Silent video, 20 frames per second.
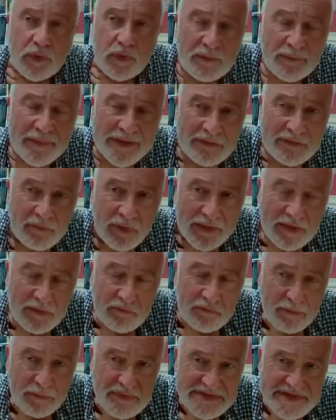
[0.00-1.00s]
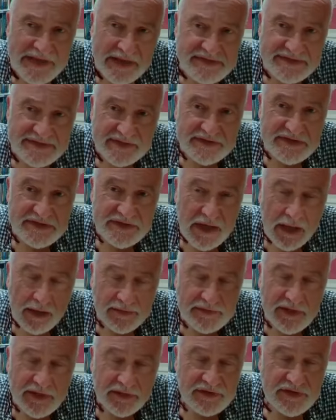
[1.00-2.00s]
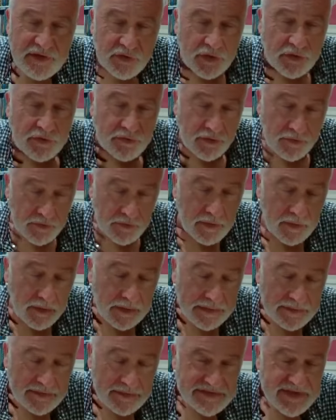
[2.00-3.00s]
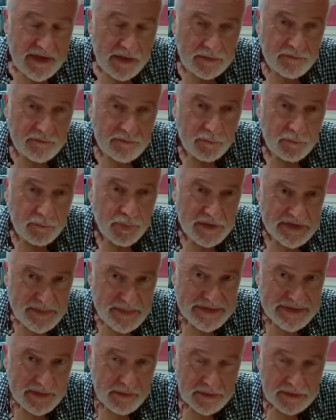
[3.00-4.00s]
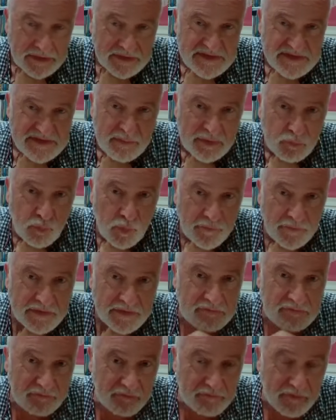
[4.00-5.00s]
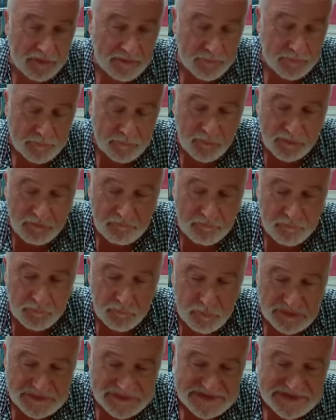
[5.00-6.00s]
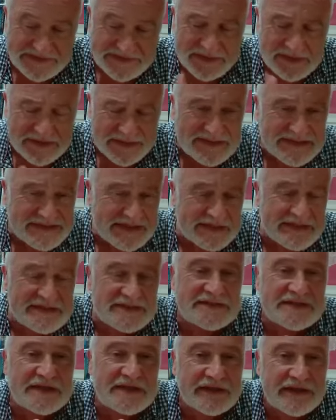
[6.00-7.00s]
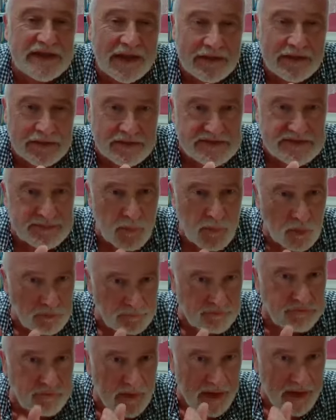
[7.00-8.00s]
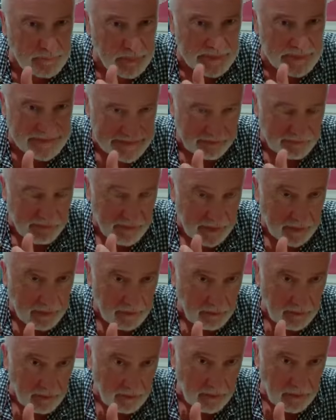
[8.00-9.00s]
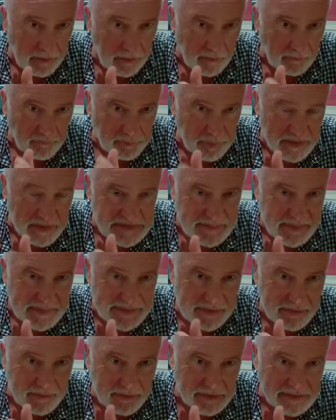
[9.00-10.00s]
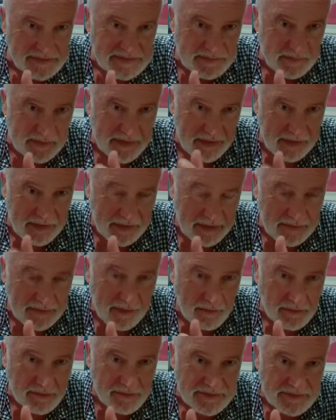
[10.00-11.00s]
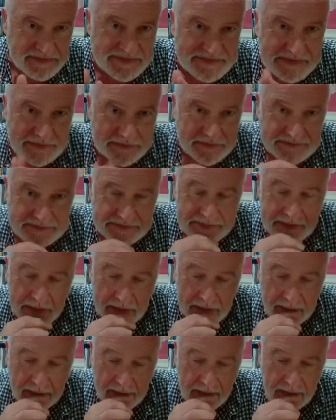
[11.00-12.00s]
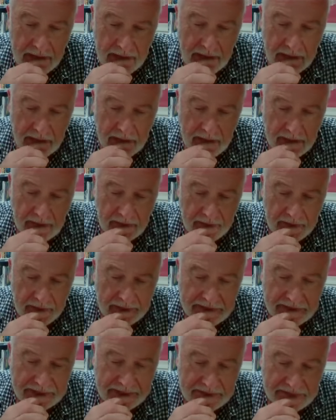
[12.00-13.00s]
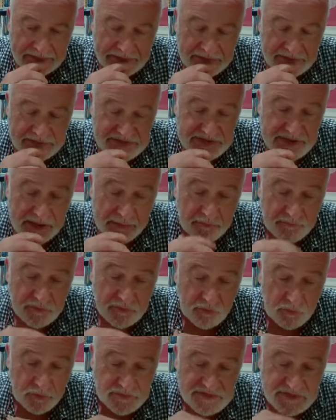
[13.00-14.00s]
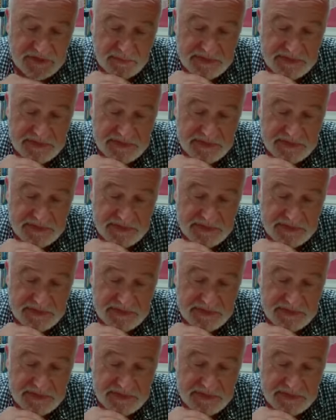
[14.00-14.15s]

well, I mean, he represents a, a, a turn inside Presbyterianism and one that um, still exists in a, in a small fragment, I think, of Presbyterianism in Ireland still today, uh, in, in, in, the shape of the non